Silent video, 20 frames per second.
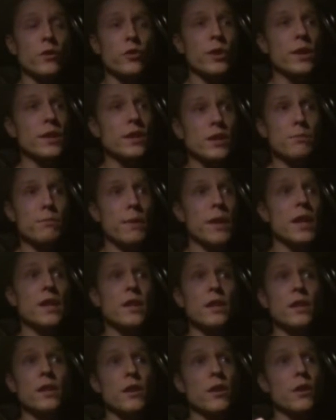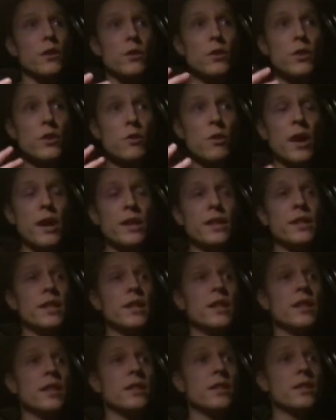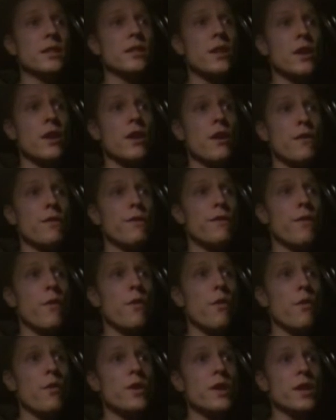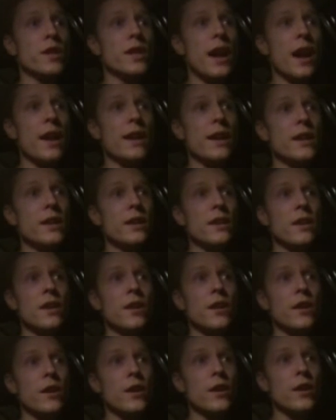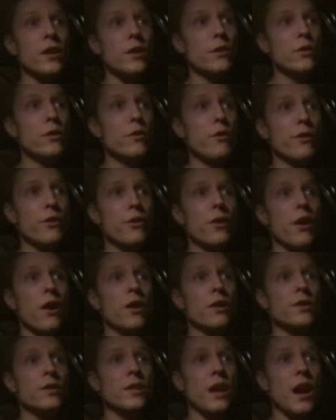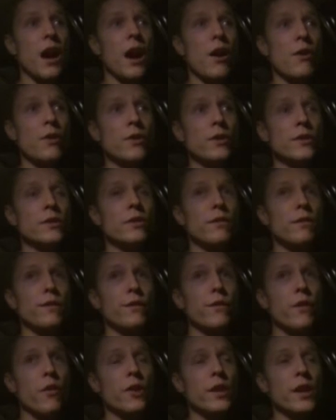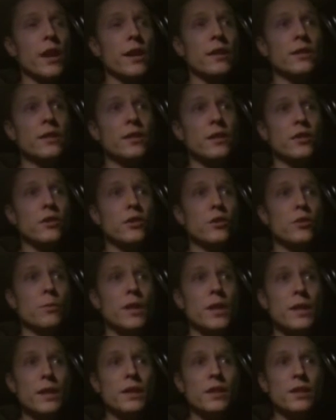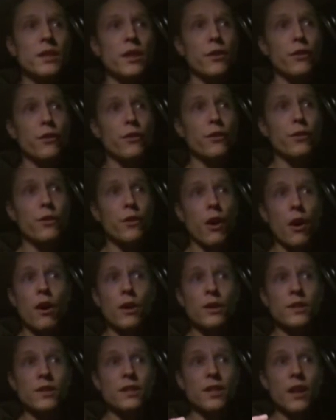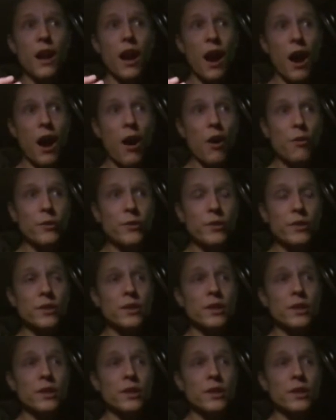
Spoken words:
transmitting new ideas, for getting new thoughts out, for getting these humanistic thoughts out.